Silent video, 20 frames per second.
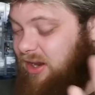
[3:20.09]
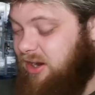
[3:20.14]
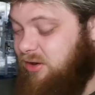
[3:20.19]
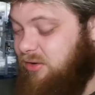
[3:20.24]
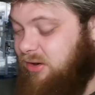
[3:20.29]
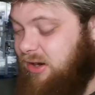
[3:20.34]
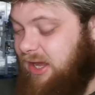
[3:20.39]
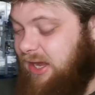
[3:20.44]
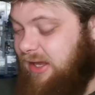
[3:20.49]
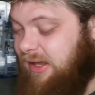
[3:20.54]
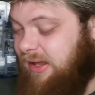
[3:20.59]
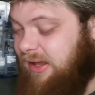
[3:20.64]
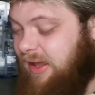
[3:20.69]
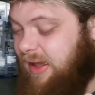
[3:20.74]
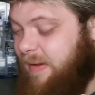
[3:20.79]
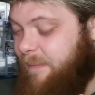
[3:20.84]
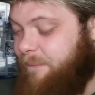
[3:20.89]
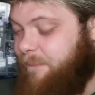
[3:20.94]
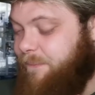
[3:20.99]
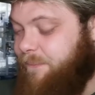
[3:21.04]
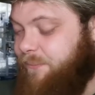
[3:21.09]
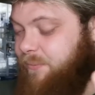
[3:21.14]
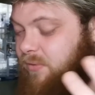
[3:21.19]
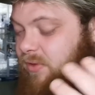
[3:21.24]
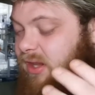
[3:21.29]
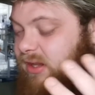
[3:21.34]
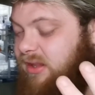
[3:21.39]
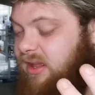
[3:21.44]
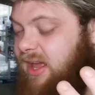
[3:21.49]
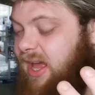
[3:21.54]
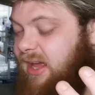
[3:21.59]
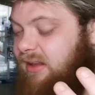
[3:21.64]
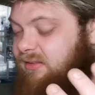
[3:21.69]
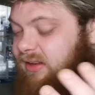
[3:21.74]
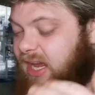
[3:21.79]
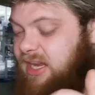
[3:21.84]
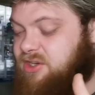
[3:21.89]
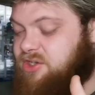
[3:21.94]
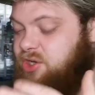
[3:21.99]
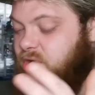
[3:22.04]
I don't like it. Nikki
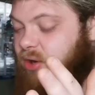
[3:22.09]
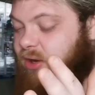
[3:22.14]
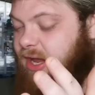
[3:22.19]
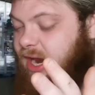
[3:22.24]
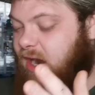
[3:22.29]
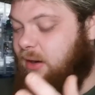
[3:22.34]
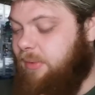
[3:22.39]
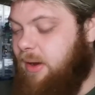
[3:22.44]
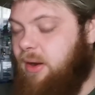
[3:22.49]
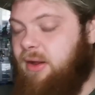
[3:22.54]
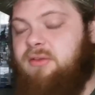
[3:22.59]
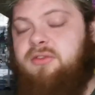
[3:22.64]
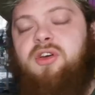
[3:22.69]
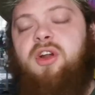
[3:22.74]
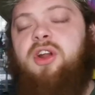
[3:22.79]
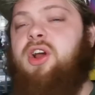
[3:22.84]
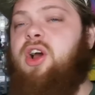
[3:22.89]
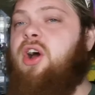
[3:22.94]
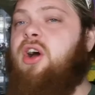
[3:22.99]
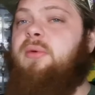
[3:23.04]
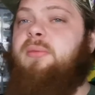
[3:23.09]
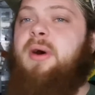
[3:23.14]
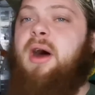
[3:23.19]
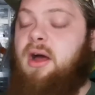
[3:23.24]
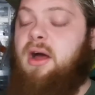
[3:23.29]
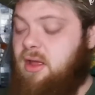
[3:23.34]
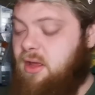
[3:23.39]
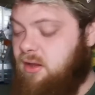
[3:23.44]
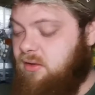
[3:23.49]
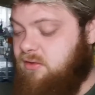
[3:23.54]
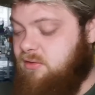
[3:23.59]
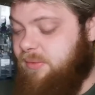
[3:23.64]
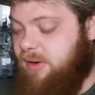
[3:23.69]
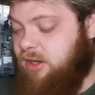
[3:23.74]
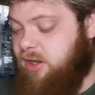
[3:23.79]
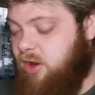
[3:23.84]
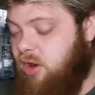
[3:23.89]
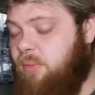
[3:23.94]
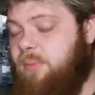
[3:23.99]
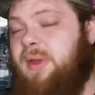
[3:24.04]
A.S.H. don't care about. It's got to go to
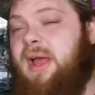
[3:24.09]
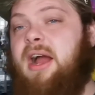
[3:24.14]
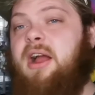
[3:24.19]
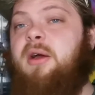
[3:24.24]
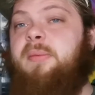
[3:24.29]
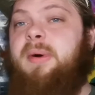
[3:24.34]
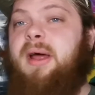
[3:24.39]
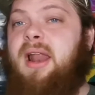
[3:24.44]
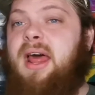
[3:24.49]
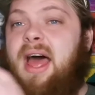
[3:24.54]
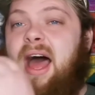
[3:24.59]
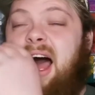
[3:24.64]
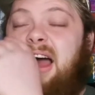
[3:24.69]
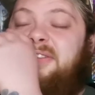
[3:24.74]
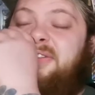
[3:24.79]
my girl, Bianca Belair.